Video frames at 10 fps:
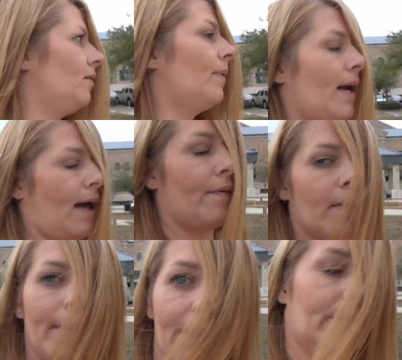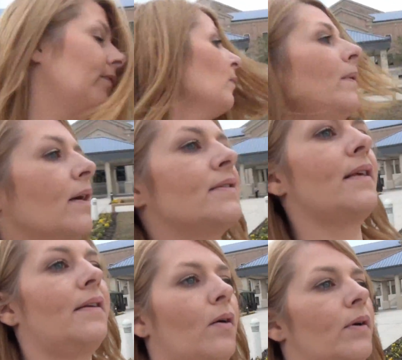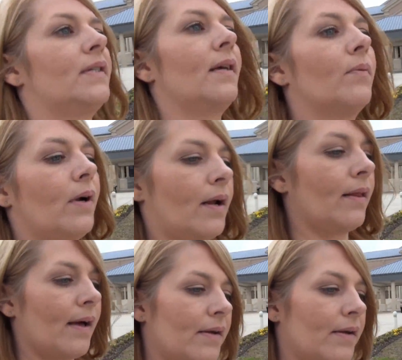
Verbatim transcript: but I have to be careful because they told us that we're not allowed